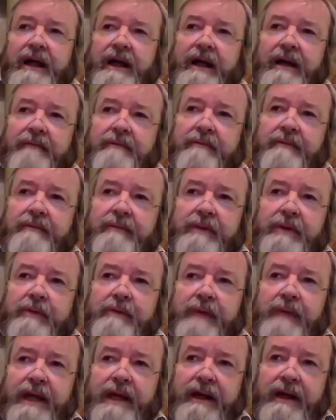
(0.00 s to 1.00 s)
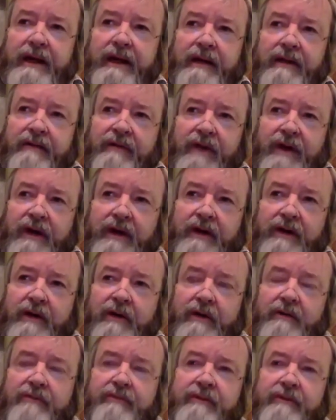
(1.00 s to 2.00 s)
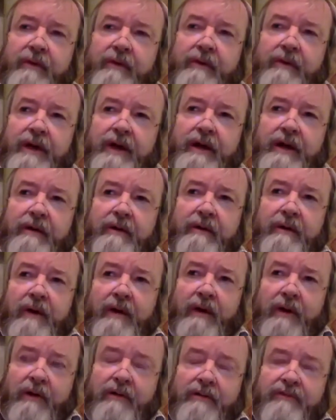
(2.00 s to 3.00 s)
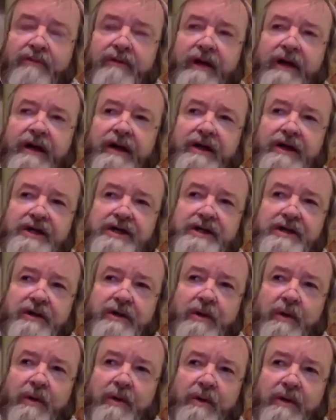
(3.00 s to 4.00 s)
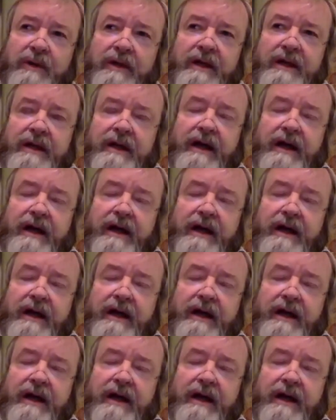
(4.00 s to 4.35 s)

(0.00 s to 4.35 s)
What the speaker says: You may have heard of or know of a condition called